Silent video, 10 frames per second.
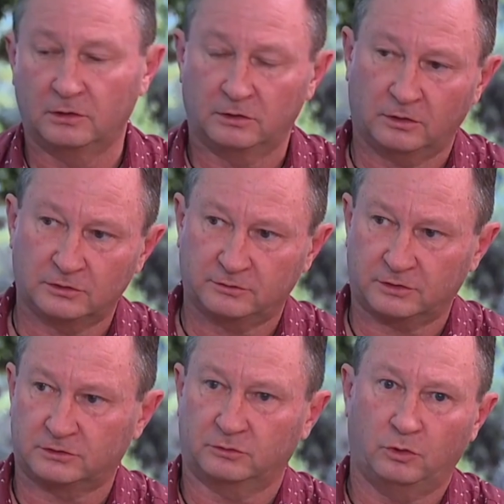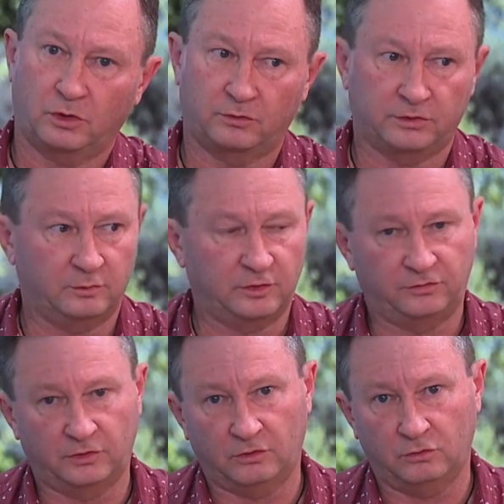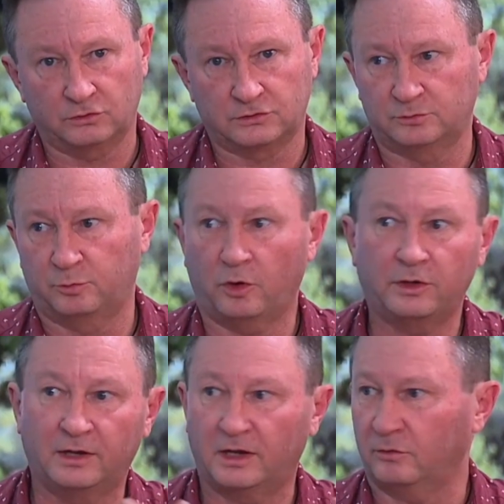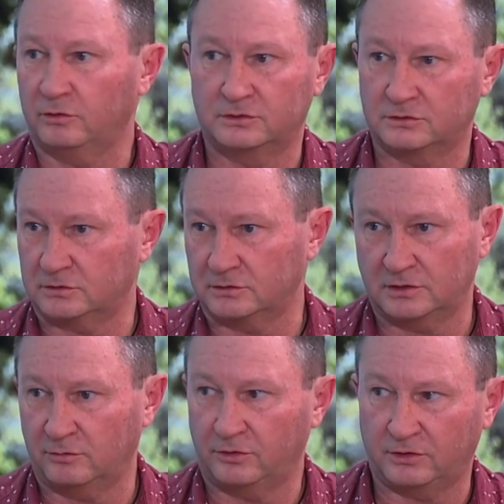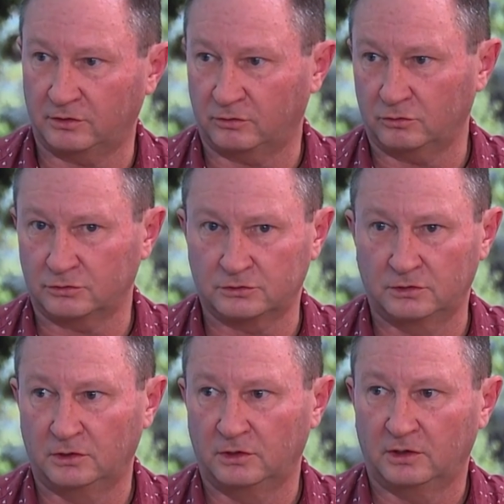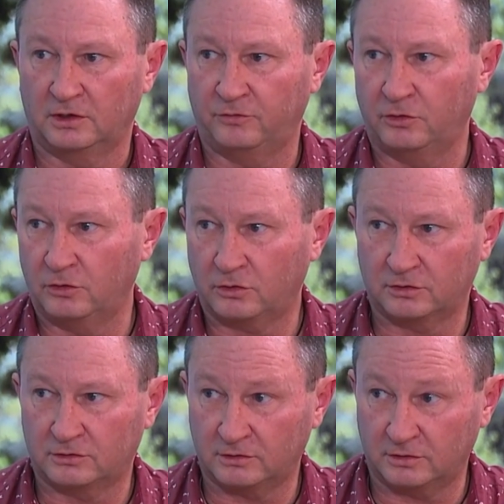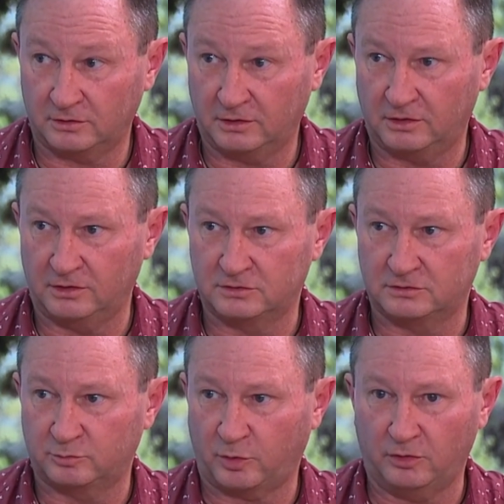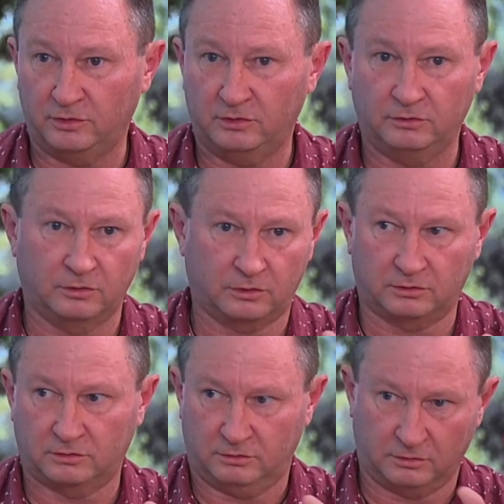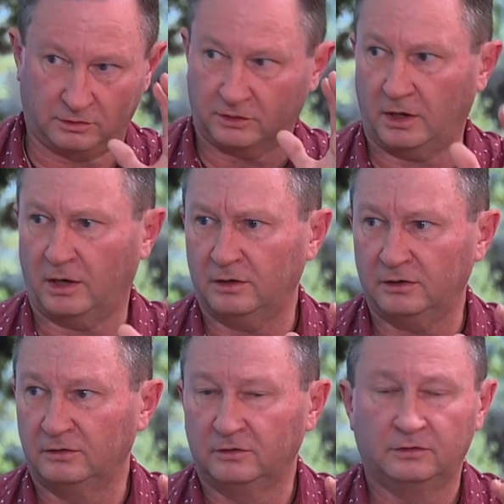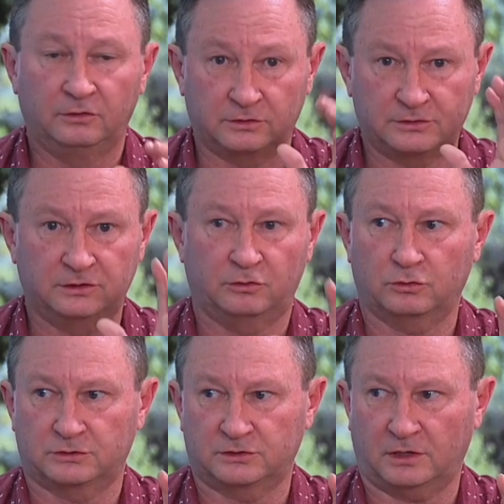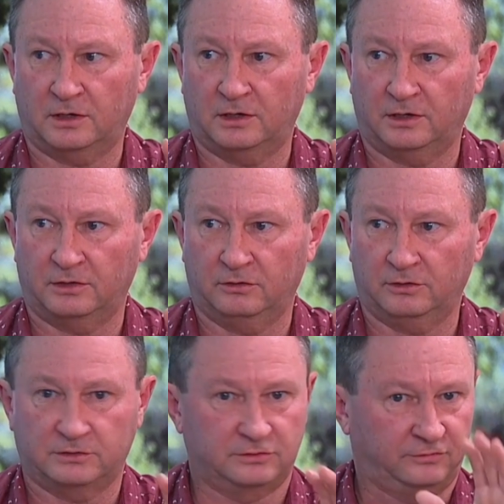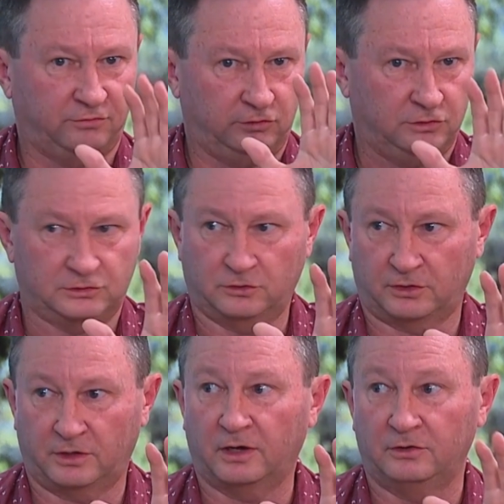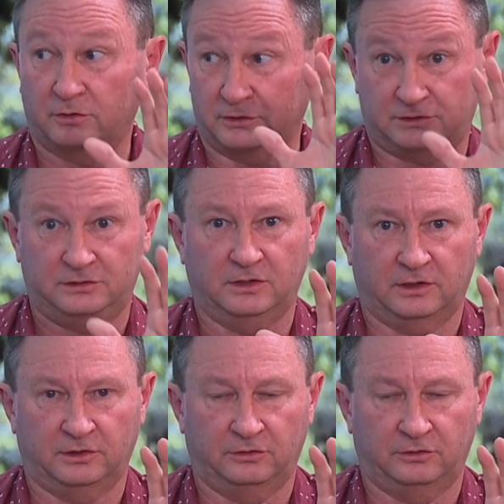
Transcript: those of us that work with them, and if you know horses, body language is everything in a horse. Mm-hmm. If you look at Inky's pony, you look at the eye, you can see in a horse's eye how they are. You just look at an eye, you can see how they're